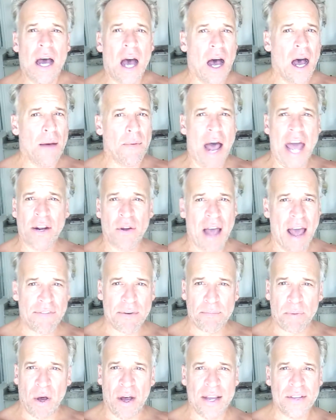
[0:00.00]
I don't have
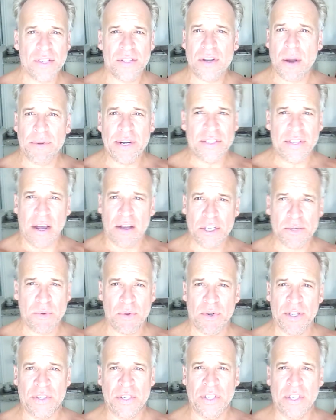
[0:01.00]
a boss. Nobody tells me
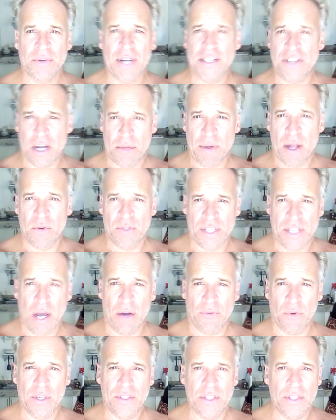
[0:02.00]
what to do. I tell
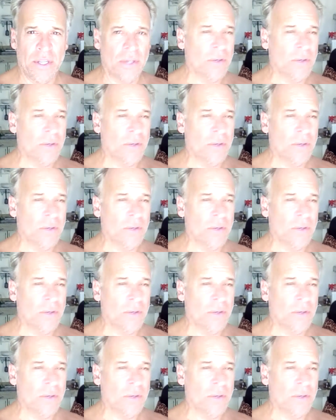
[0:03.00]
myself what to